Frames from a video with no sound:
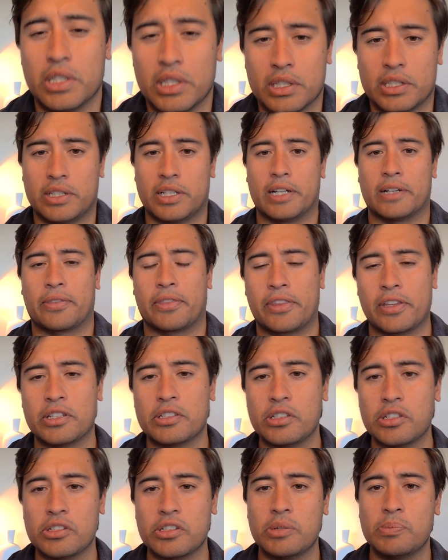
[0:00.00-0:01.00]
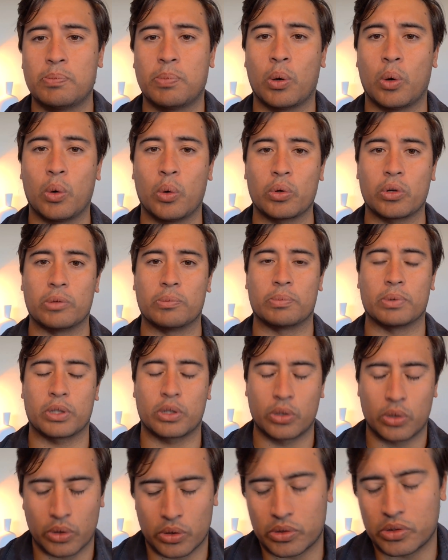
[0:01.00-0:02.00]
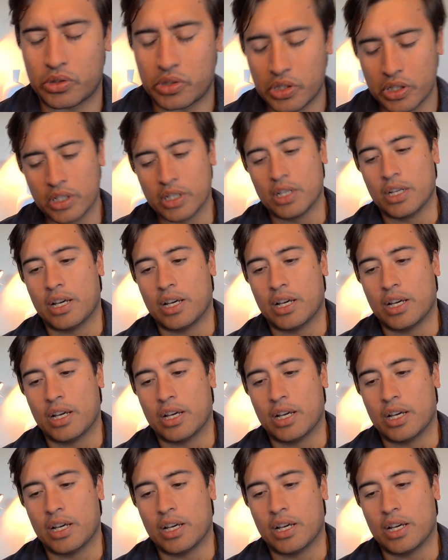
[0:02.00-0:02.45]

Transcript: Now, this is important because